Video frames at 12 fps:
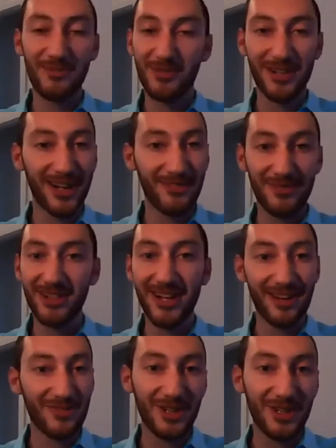forever and
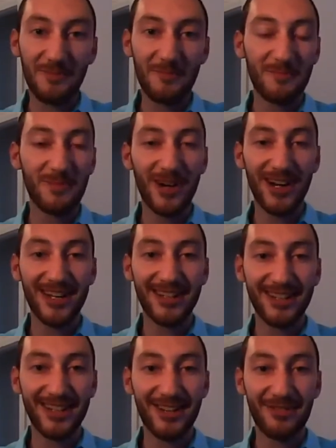ever and ever.
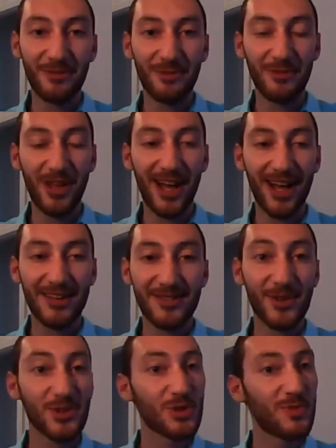But, you know,
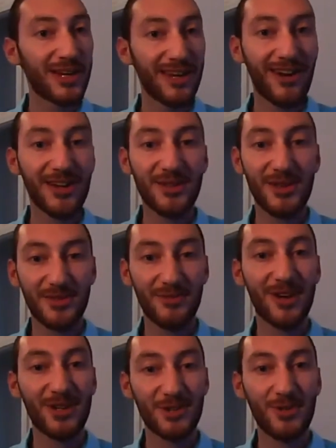social media also
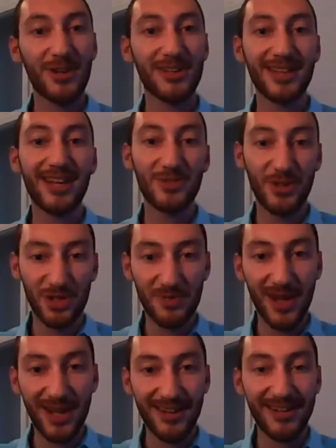has a very short
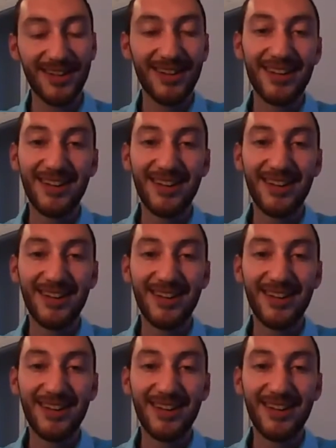attention span.